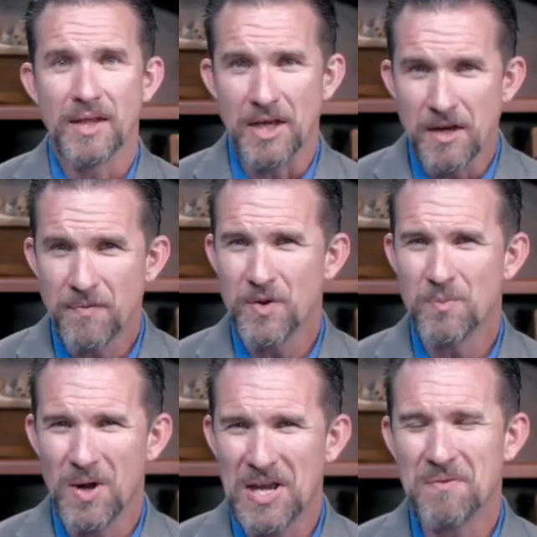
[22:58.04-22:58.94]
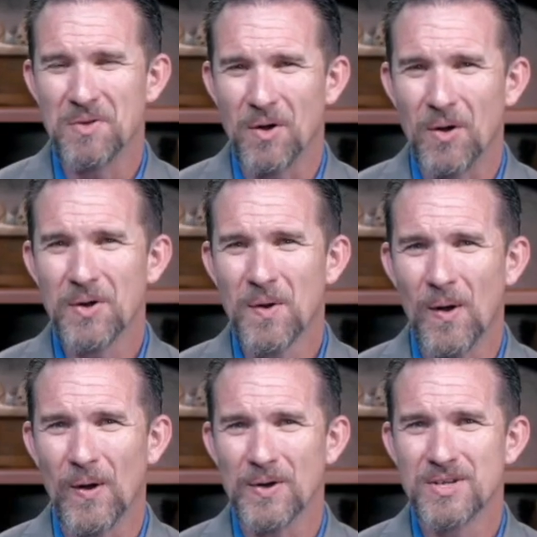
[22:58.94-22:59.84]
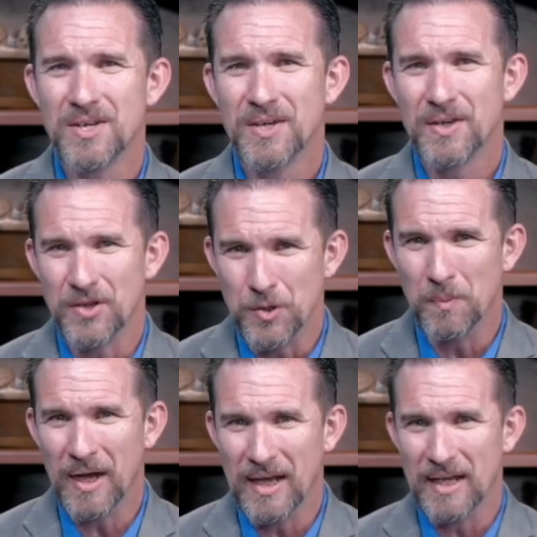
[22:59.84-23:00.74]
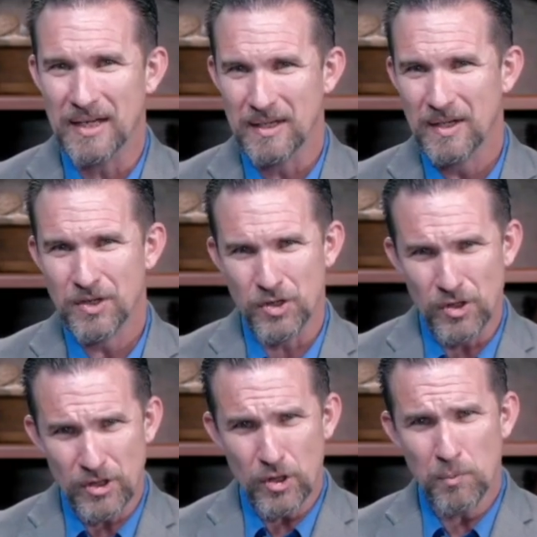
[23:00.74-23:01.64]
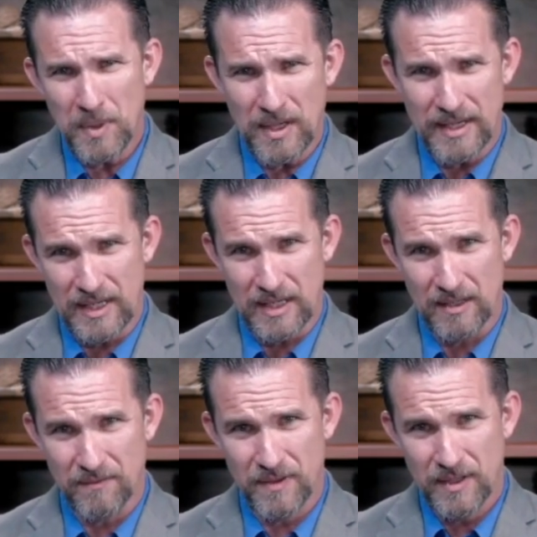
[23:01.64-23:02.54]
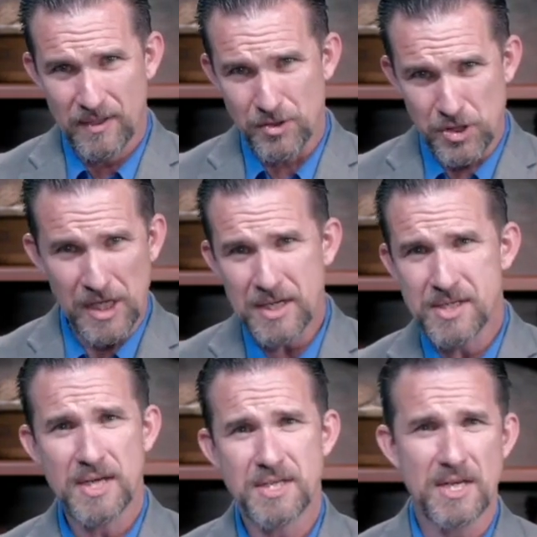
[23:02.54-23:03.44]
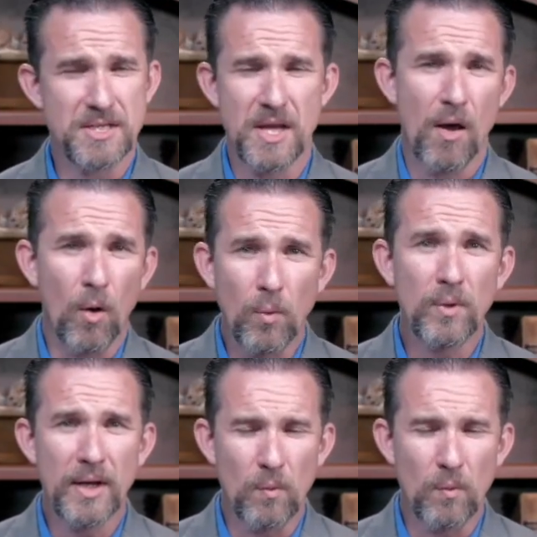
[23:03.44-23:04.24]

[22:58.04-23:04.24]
If you believe with all your heart, you may. Do you believe Jesus is the only